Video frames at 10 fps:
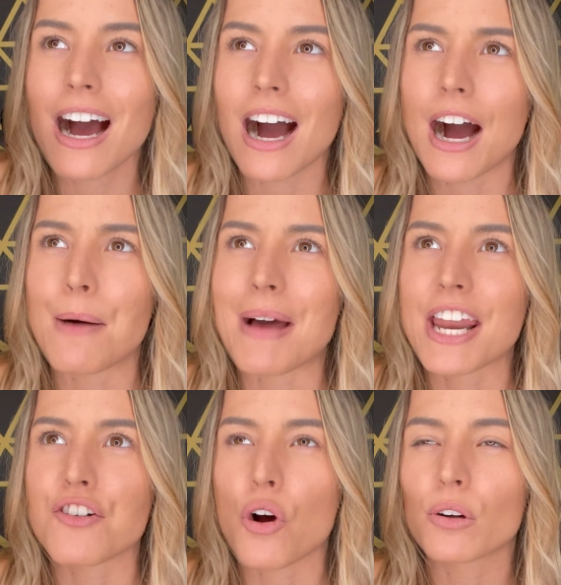
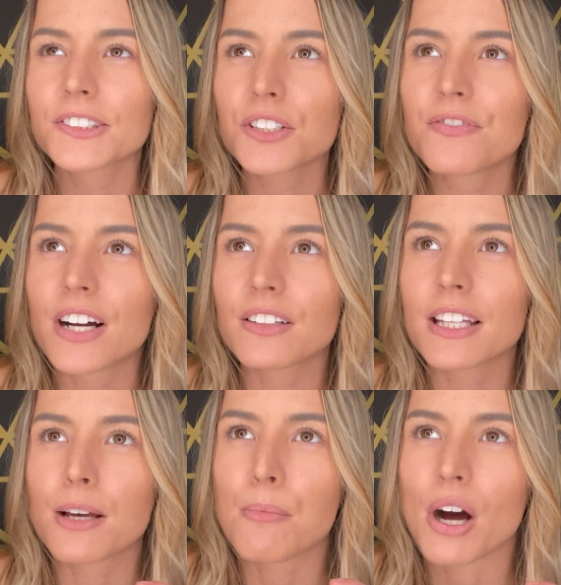And it also felt
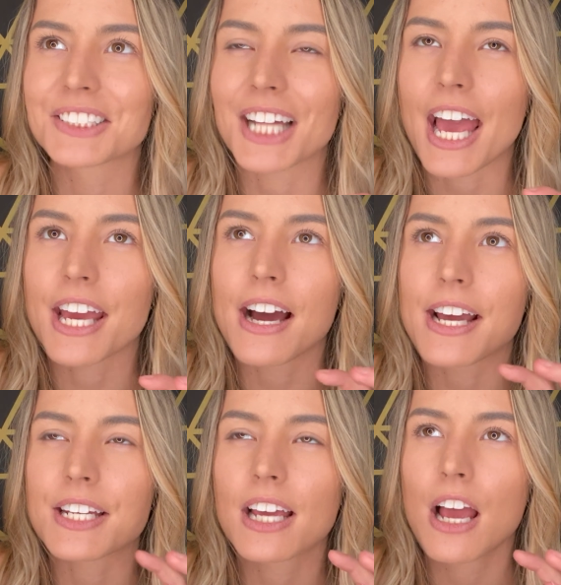like the moss
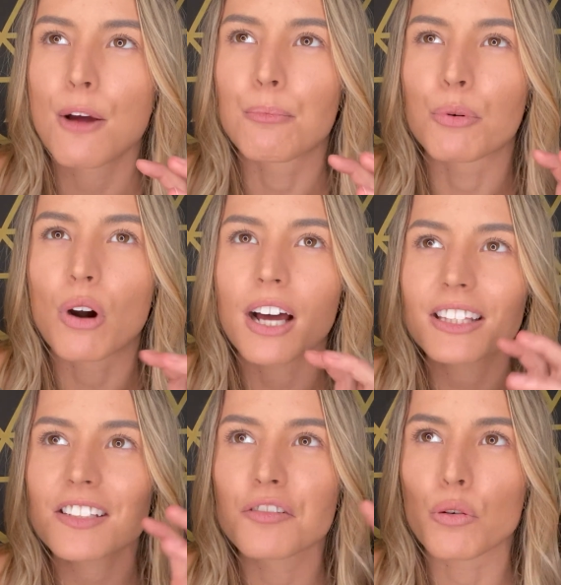agate
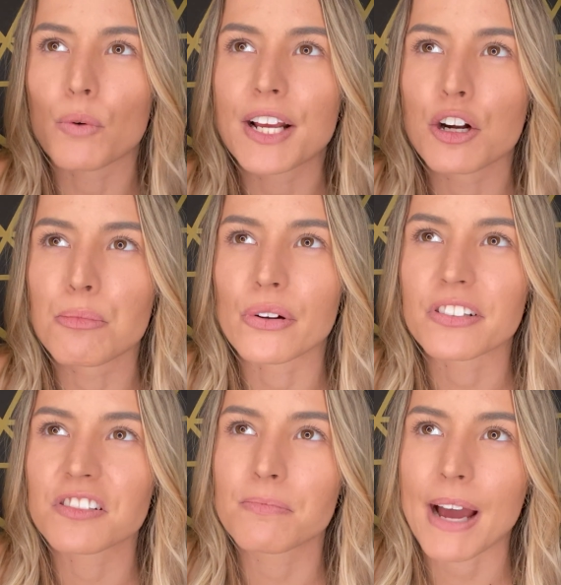brought this greater
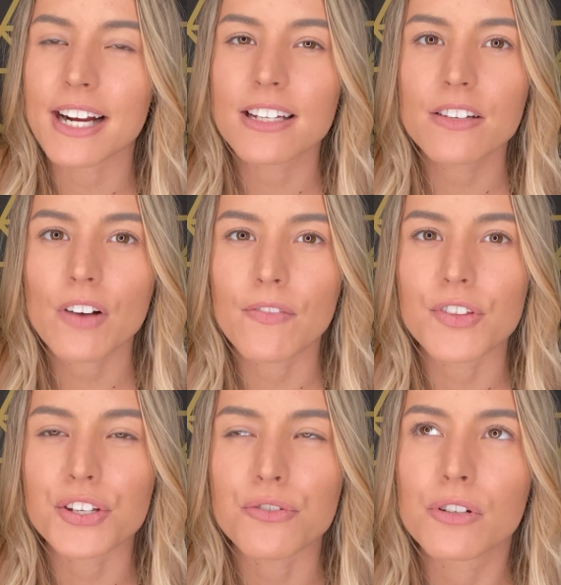perspective of
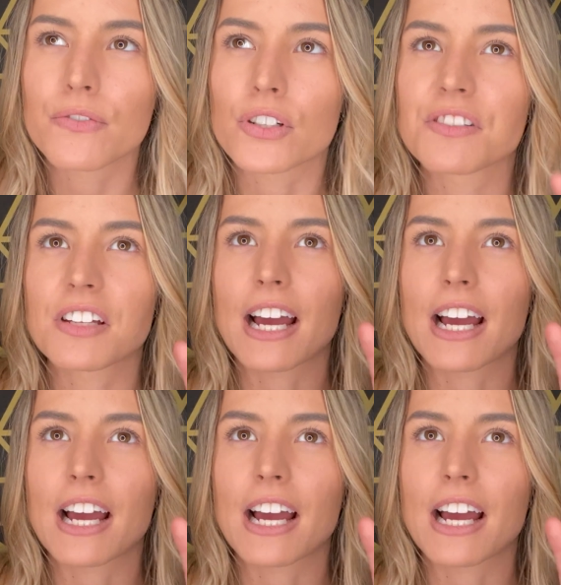the universe.